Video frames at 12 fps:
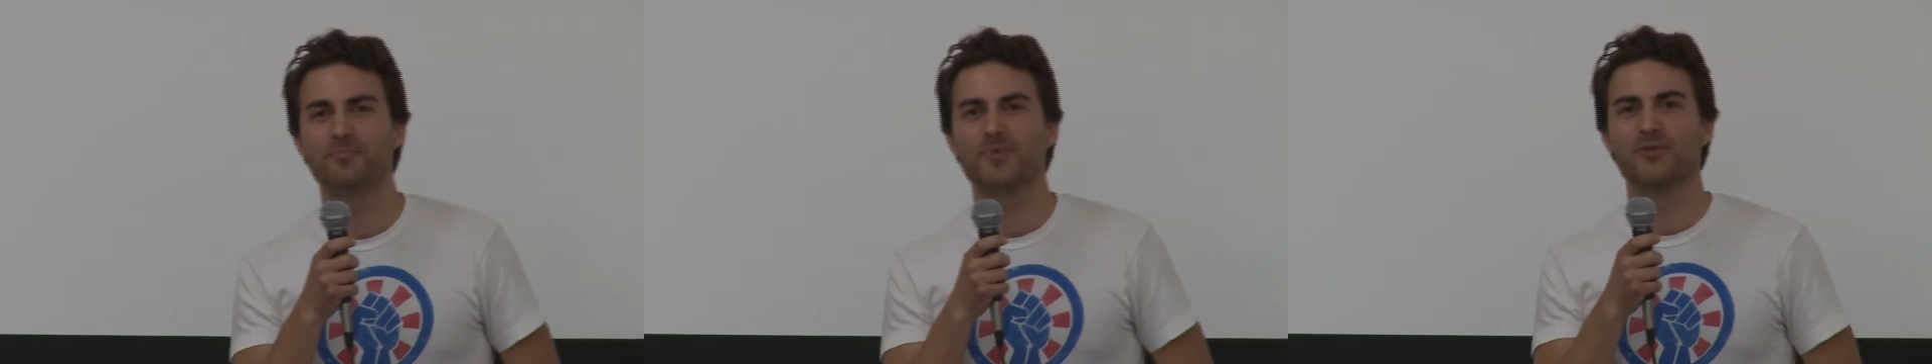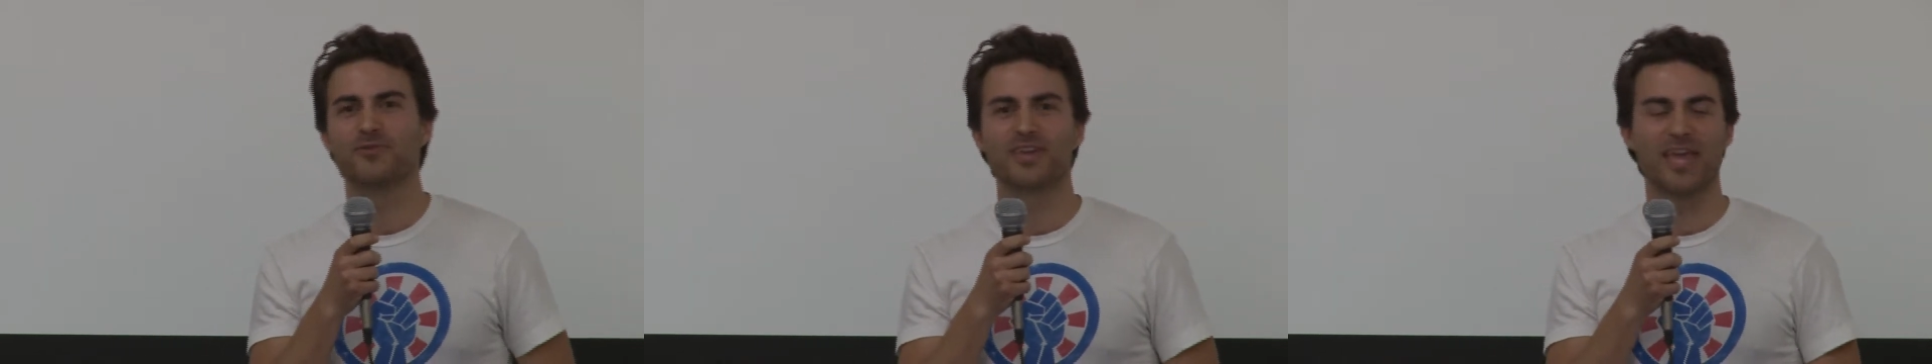
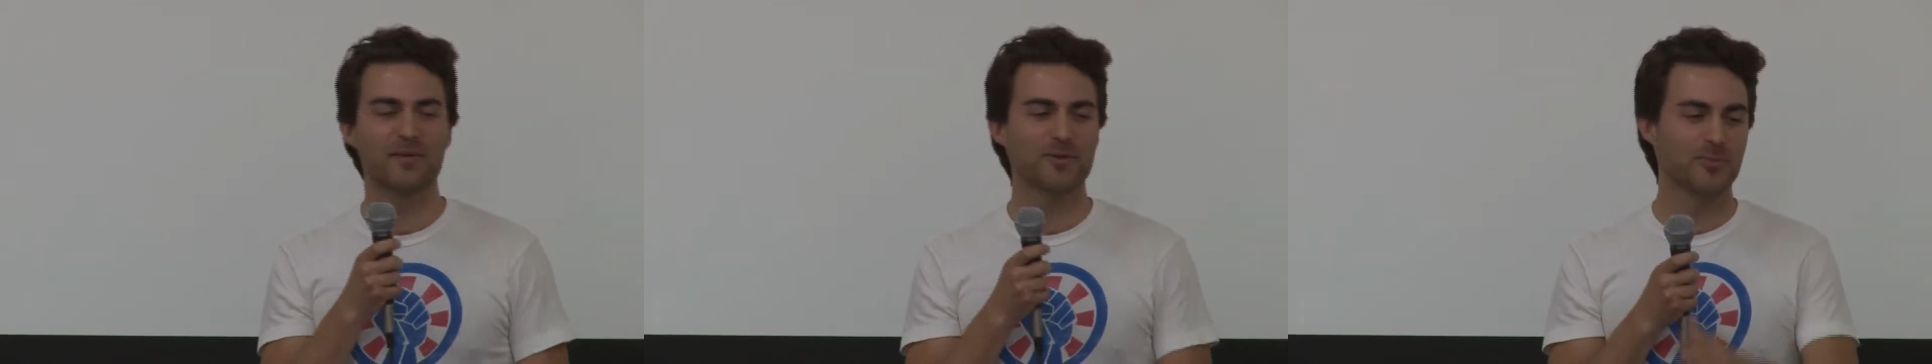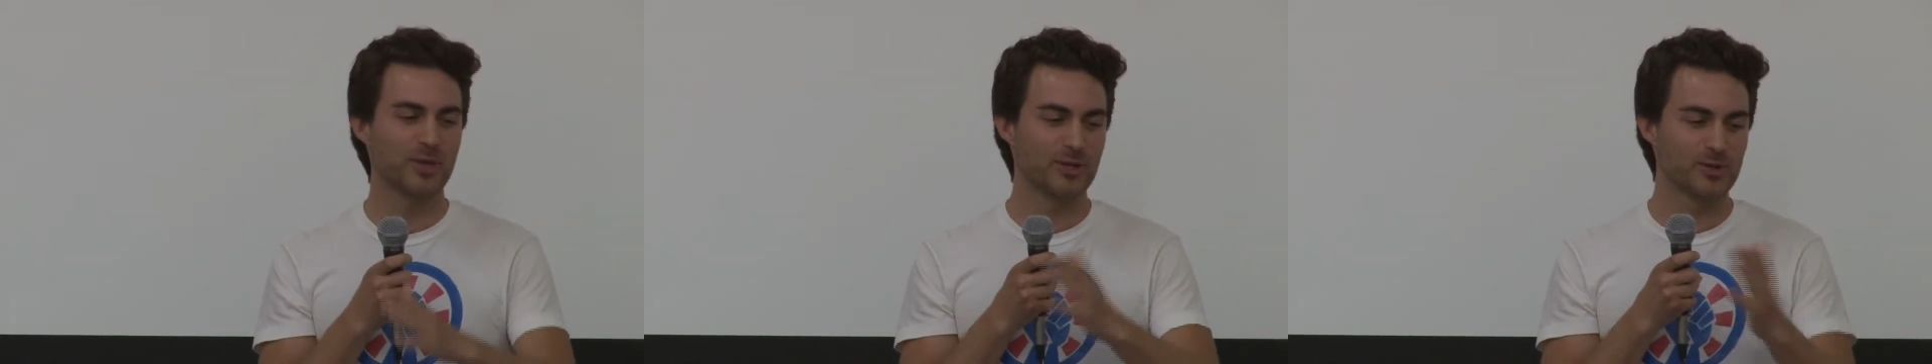If you came to
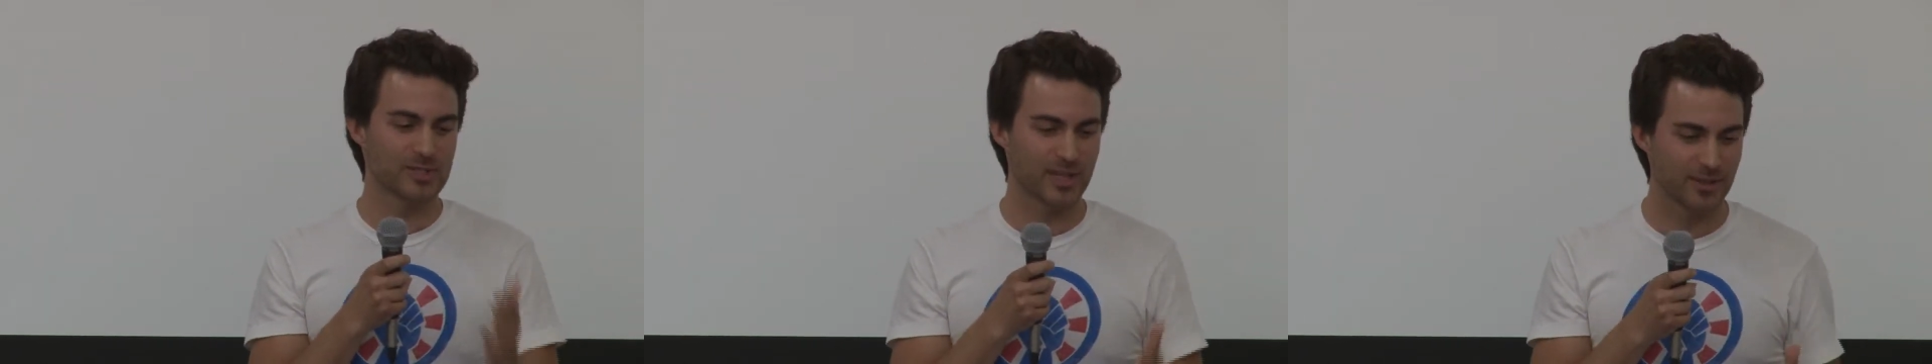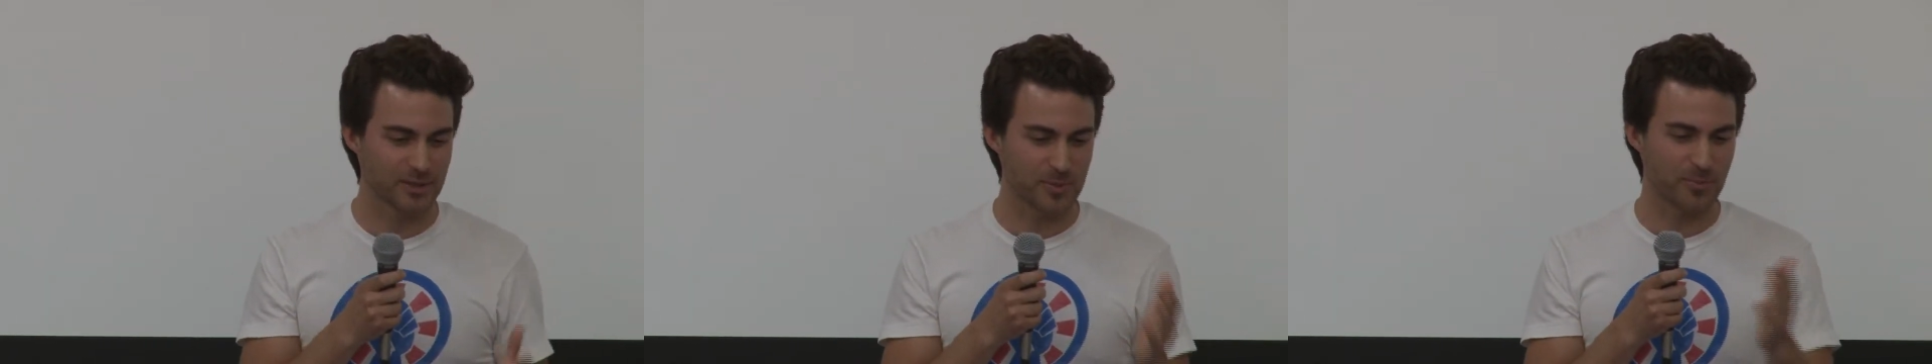me and you said
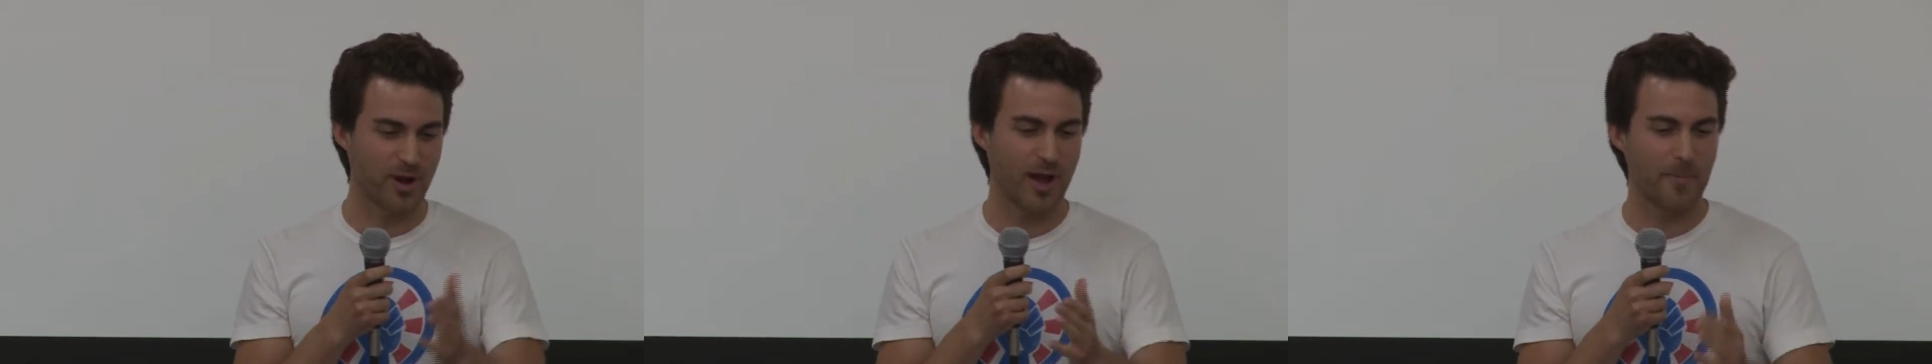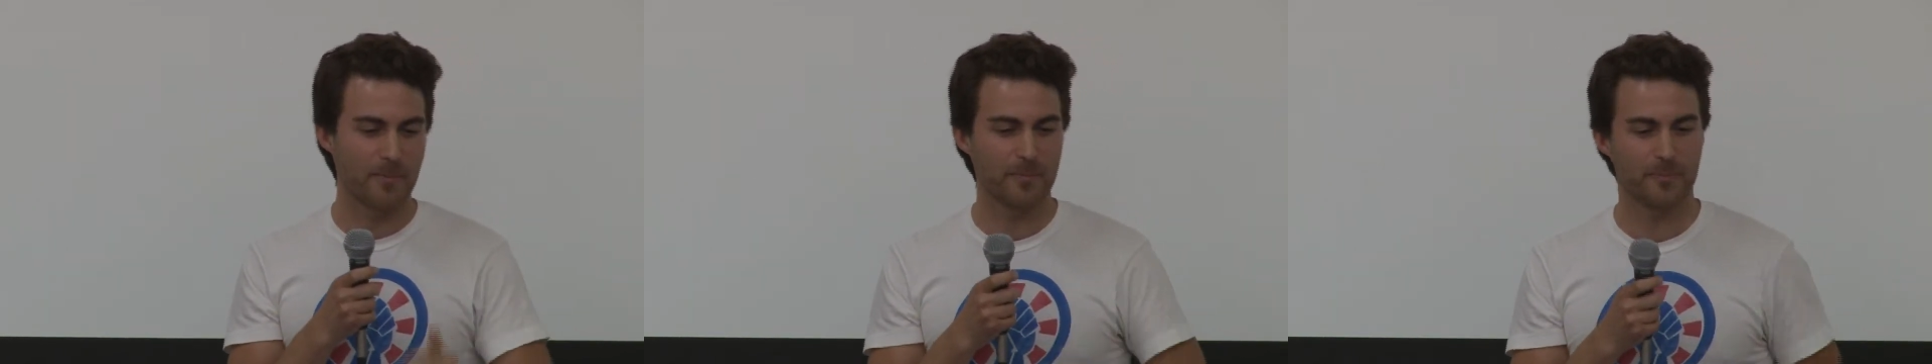there's a
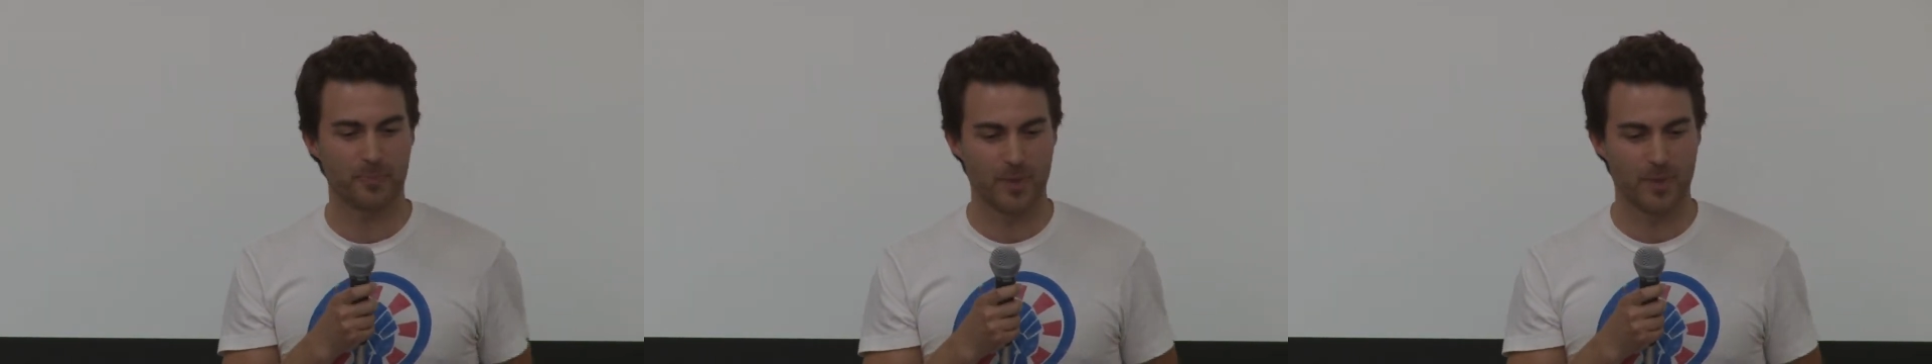problem,